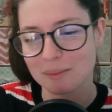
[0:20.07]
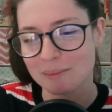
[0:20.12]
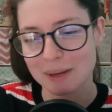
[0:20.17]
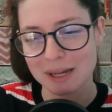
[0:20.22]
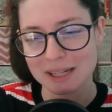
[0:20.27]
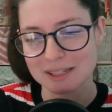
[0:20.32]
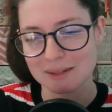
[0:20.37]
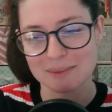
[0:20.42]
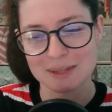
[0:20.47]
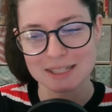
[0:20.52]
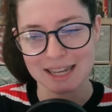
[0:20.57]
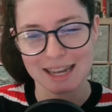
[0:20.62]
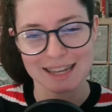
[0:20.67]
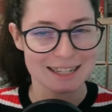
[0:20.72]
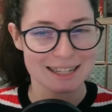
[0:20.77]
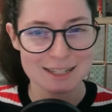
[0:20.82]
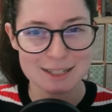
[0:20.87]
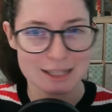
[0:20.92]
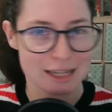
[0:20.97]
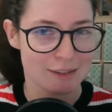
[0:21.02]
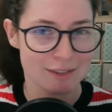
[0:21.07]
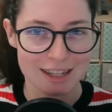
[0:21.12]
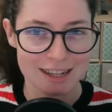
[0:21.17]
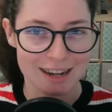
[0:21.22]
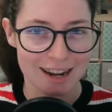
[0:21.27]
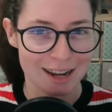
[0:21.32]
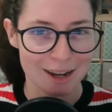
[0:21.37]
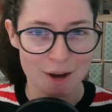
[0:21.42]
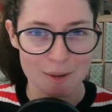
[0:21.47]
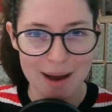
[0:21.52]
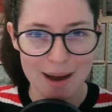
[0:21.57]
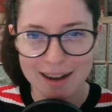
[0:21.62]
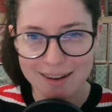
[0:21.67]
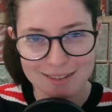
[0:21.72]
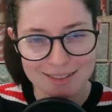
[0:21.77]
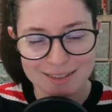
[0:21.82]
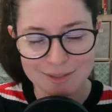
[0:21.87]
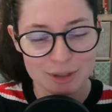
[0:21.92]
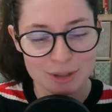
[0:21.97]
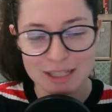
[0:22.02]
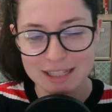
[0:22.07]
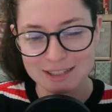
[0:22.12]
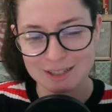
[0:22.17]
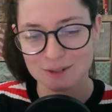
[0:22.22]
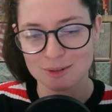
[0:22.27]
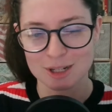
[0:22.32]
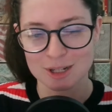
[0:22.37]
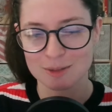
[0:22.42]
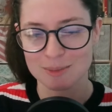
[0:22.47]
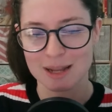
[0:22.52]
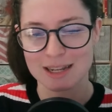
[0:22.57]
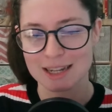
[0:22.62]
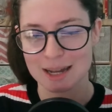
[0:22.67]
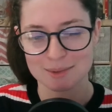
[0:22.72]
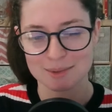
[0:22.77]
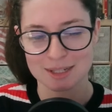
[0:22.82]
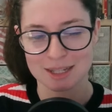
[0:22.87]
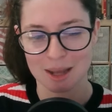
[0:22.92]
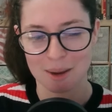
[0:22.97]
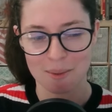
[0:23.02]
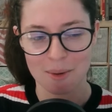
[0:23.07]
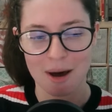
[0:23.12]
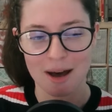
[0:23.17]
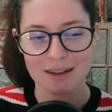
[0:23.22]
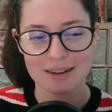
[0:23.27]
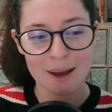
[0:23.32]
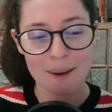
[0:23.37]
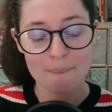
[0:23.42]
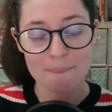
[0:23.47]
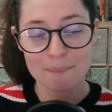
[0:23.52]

because it means I get to save it and go back and re-listen to it as many times as I want.